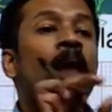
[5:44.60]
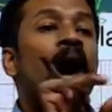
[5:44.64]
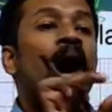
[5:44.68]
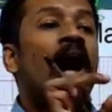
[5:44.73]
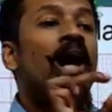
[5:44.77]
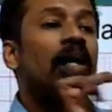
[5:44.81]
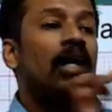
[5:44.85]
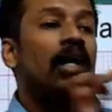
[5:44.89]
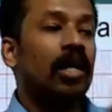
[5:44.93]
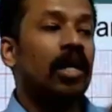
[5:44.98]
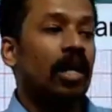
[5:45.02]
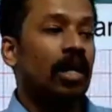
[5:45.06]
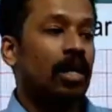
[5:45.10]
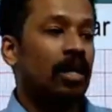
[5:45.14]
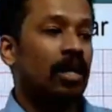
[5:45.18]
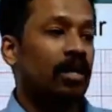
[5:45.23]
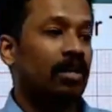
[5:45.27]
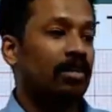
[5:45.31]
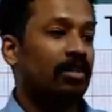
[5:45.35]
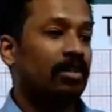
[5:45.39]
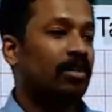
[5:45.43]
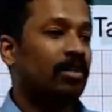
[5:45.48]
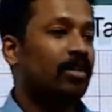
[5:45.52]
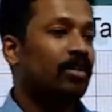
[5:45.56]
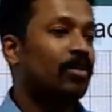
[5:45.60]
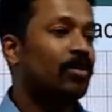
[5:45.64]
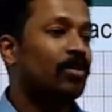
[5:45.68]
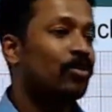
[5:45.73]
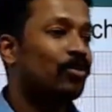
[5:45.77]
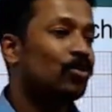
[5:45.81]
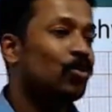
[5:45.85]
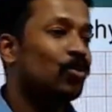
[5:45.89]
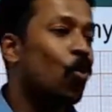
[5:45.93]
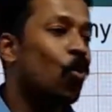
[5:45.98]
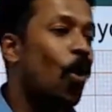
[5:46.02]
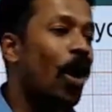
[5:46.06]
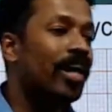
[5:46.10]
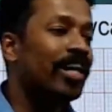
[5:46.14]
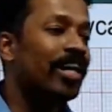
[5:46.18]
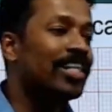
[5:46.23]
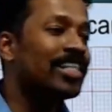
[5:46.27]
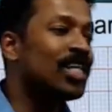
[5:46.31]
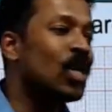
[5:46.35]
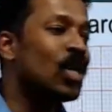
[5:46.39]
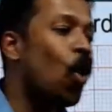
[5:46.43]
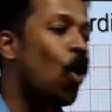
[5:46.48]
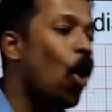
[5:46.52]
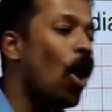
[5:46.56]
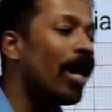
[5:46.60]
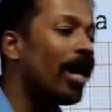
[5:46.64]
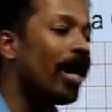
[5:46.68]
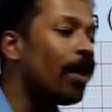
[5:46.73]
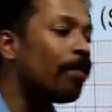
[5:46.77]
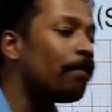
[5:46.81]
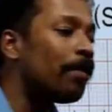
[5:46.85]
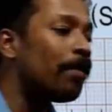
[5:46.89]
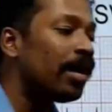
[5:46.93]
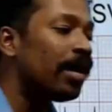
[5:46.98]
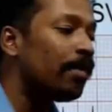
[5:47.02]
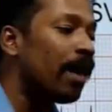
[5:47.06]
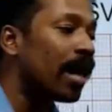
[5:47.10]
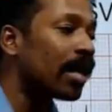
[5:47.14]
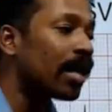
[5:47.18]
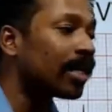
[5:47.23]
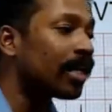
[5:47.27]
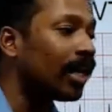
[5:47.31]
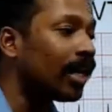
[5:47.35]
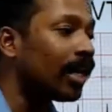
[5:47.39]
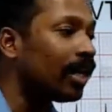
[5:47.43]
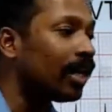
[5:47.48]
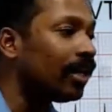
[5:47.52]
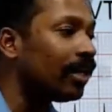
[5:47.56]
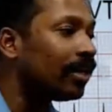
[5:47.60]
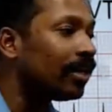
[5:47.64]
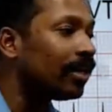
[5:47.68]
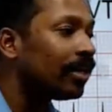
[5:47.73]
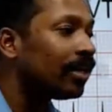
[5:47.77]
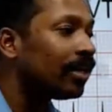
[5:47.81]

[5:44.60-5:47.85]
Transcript: marker. So what is the old MI marker?